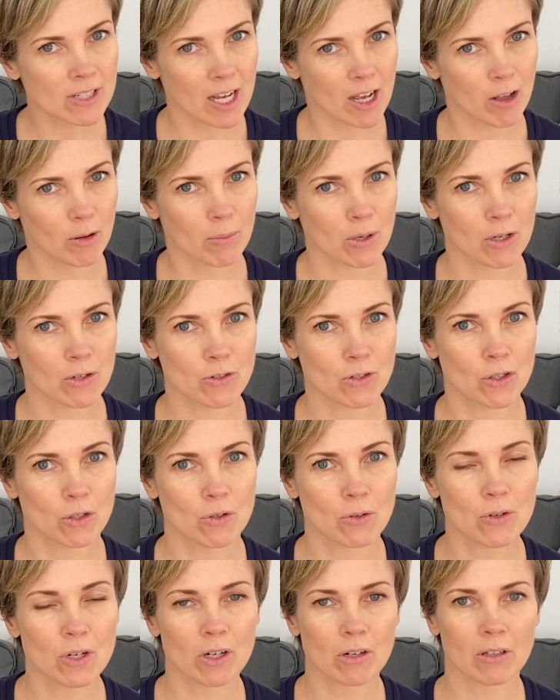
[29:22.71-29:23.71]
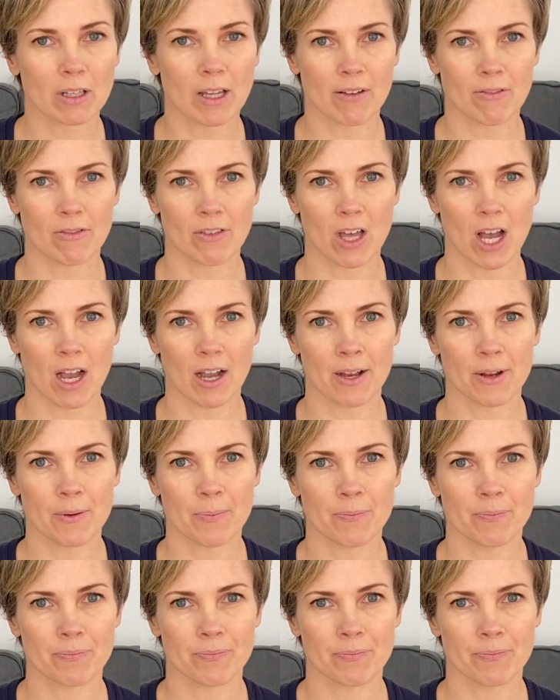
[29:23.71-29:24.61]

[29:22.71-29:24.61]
elbow to your left thigh.